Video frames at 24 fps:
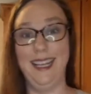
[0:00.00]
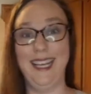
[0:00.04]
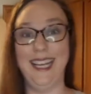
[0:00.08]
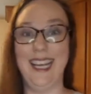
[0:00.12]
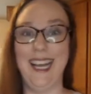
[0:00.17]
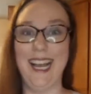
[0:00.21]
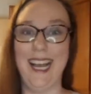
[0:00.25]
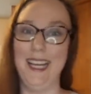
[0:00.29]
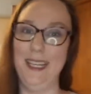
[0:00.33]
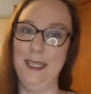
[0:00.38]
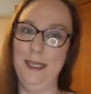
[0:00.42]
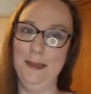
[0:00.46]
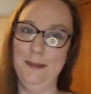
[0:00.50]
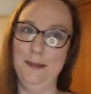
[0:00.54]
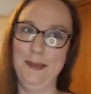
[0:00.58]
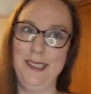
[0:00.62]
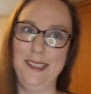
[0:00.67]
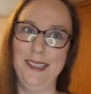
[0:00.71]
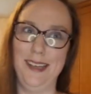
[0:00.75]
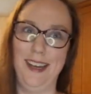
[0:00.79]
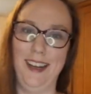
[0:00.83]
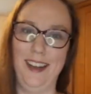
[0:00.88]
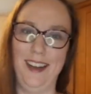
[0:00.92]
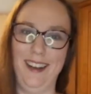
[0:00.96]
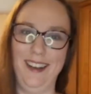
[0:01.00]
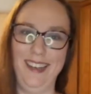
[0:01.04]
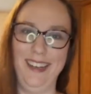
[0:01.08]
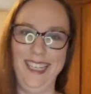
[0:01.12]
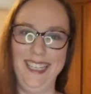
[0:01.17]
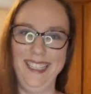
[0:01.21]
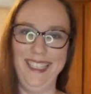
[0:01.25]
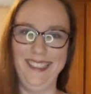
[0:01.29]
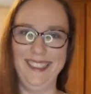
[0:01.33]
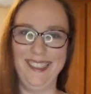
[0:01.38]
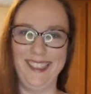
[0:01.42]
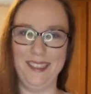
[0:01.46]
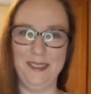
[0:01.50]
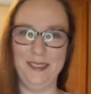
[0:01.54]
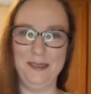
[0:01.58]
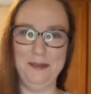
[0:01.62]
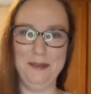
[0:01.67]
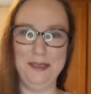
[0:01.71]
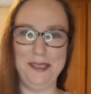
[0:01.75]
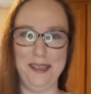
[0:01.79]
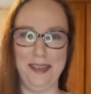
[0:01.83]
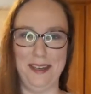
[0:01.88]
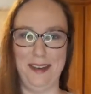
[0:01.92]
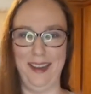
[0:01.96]
I'm
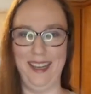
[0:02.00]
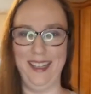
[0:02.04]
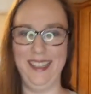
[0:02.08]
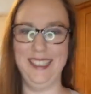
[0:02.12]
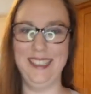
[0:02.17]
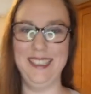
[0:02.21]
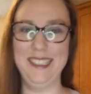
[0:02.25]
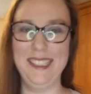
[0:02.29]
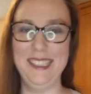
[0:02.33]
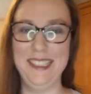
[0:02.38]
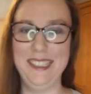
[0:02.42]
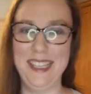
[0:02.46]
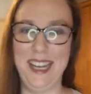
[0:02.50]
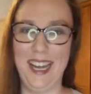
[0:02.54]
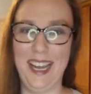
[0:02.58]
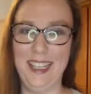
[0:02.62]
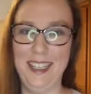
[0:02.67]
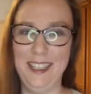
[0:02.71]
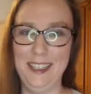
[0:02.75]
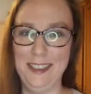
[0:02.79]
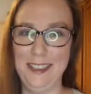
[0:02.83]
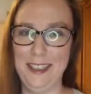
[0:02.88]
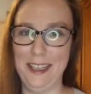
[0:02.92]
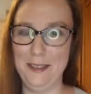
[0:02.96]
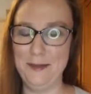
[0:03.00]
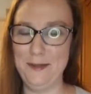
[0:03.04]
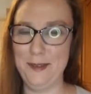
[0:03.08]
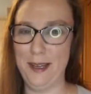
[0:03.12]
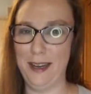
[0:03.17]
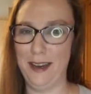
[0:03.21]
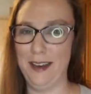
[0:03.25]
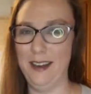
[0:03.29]
sorry, this is toddler life here.